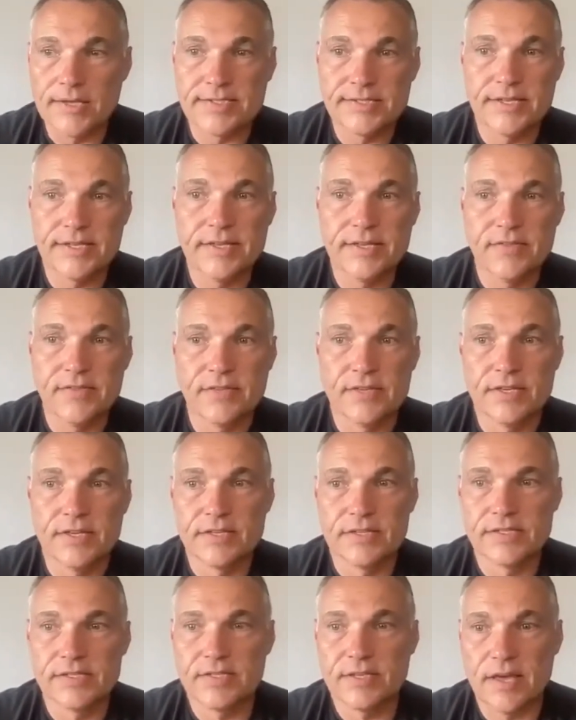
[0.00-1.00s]
see
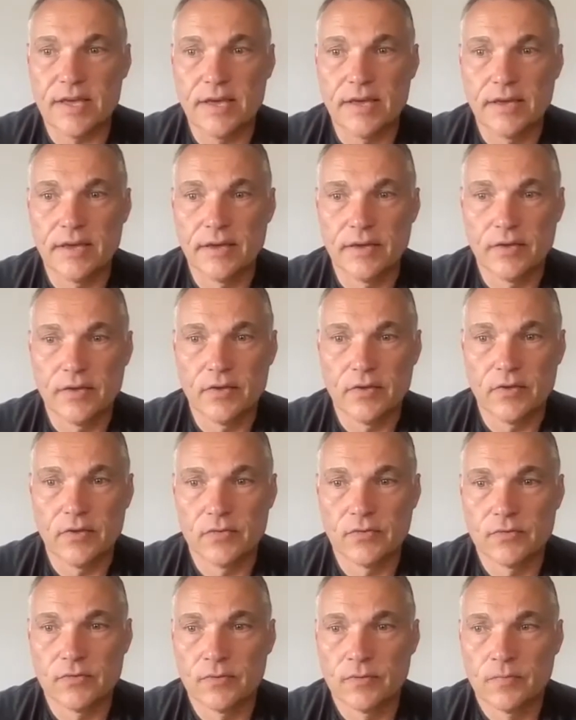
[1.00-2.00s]
this
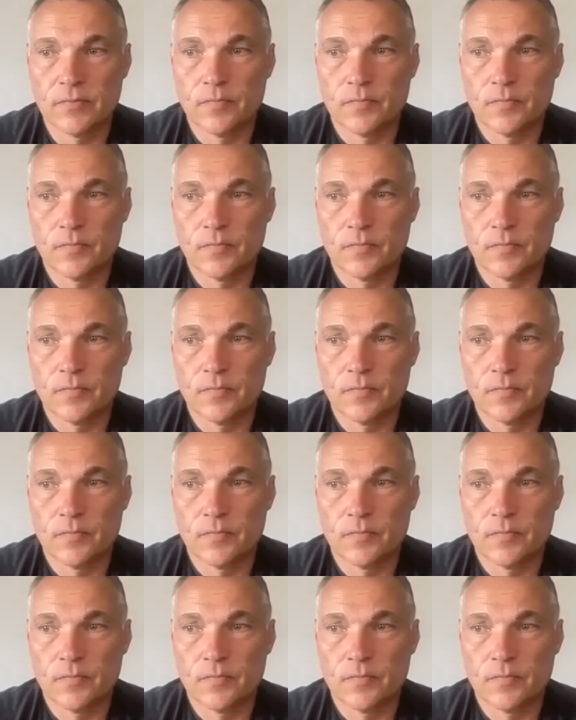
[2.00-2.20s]
as